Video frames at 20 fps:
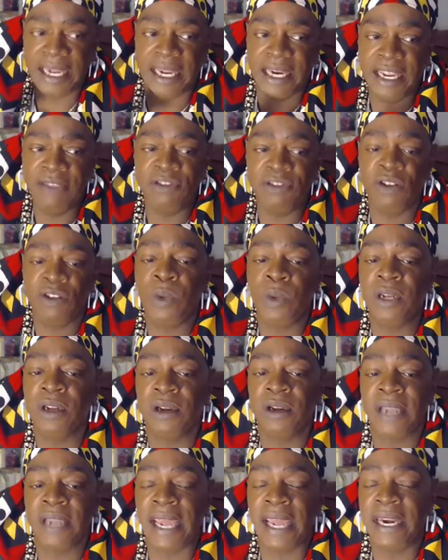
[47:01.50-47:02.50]
even if we
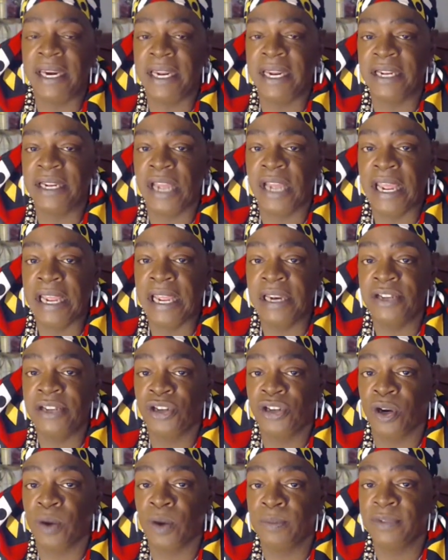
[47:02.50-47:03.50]
look at it in
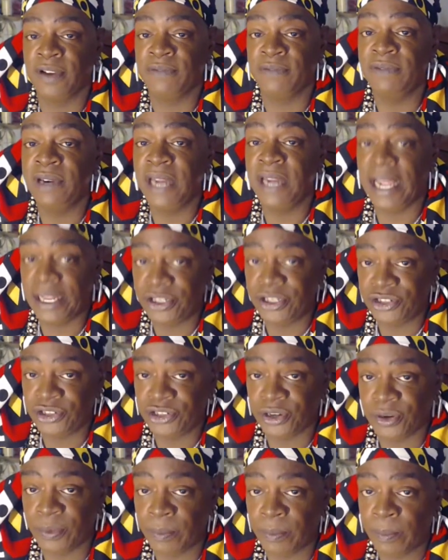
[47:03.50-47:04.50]
terms of
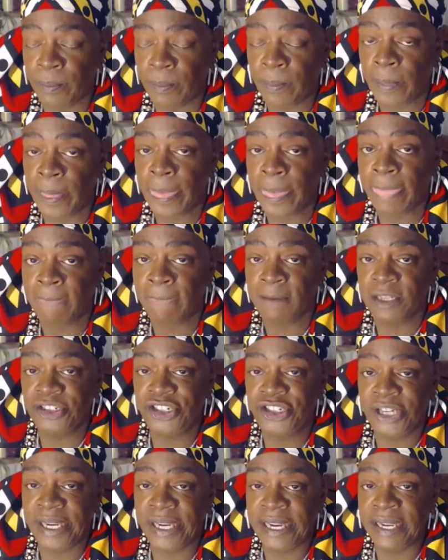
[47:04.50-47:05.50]
nature,
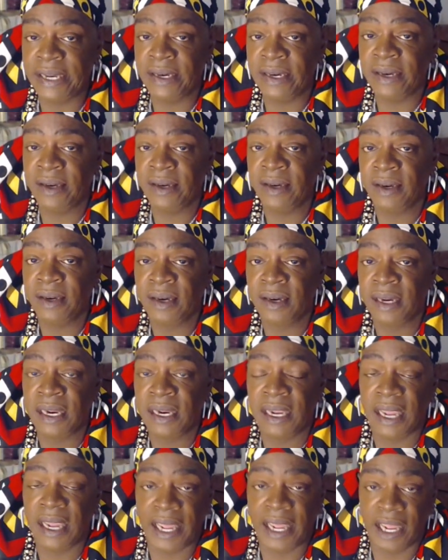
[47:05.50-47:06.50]
djinn,
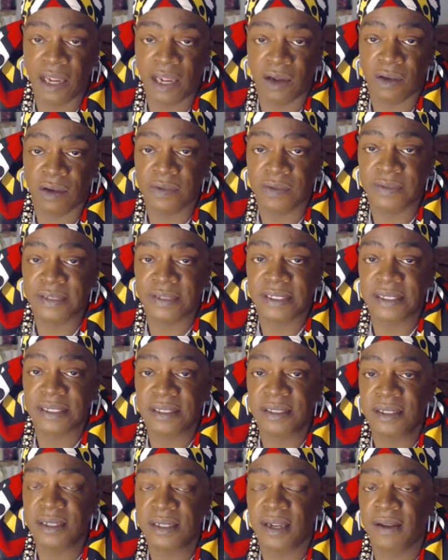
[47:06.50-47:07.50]
elves,
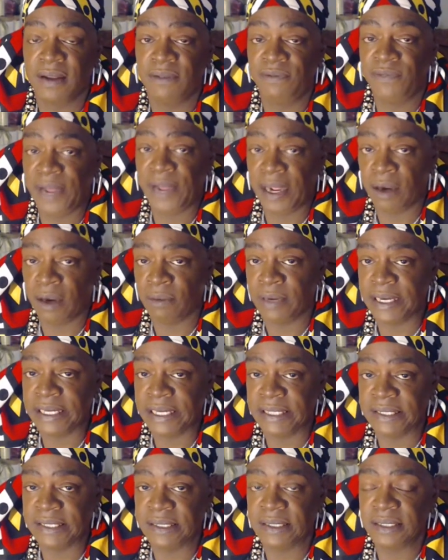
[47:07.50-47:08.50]

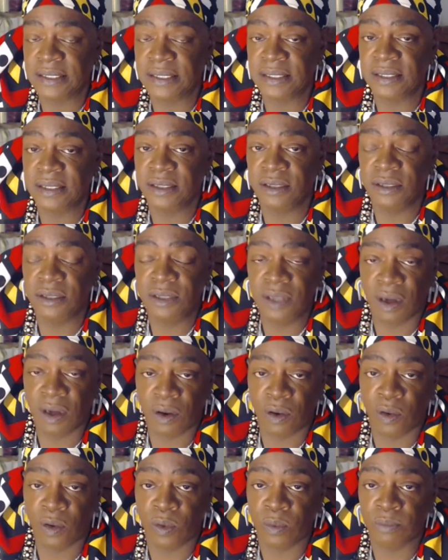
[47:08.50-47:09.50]
fairies,
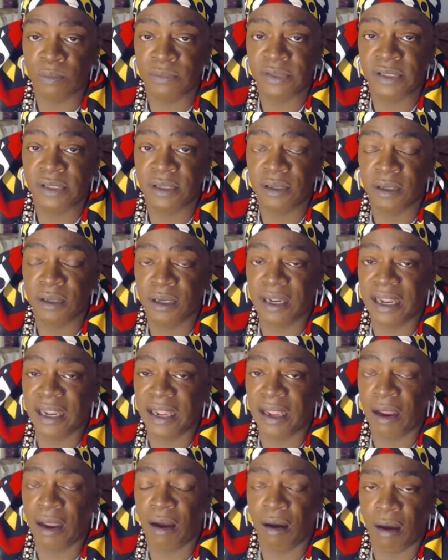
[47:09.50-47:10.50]
gnomes
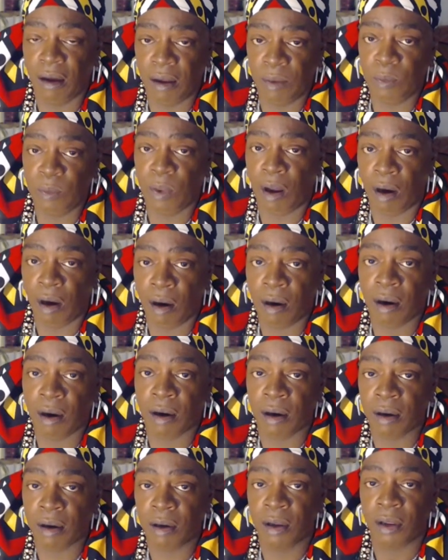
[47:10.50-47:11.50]

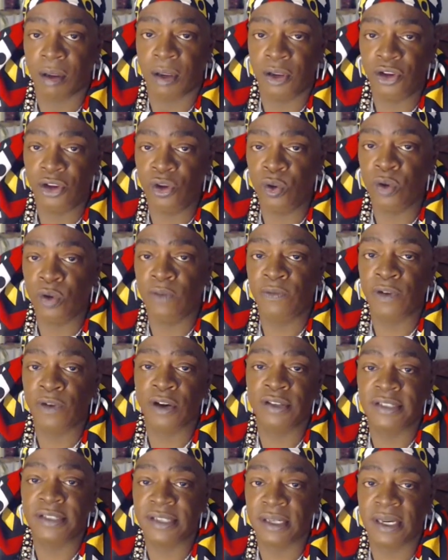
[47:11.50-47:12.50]
are
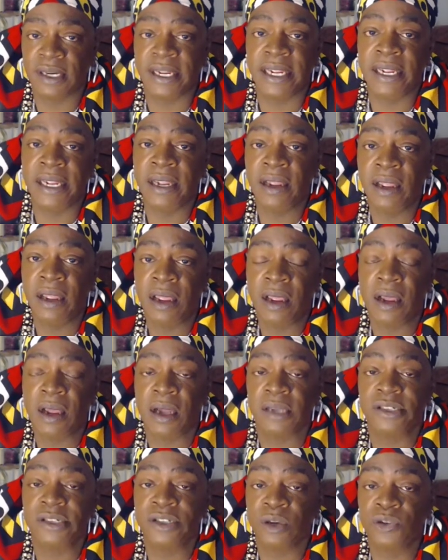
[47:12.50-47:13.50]
universally
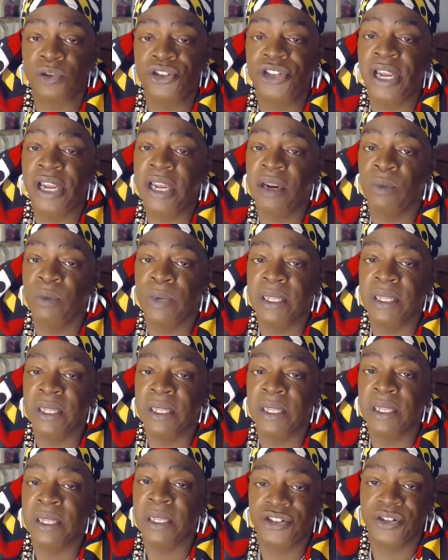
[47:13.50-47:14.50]
associated with
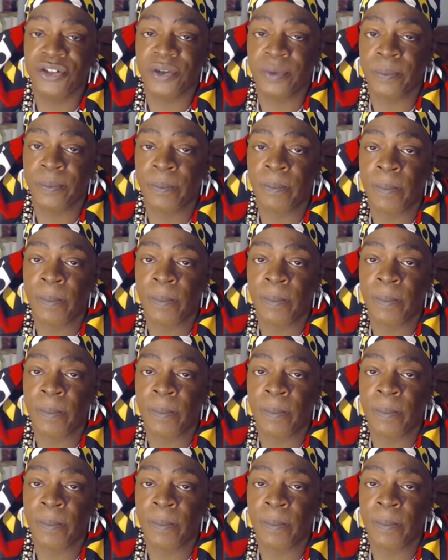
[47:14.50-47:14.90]
nature.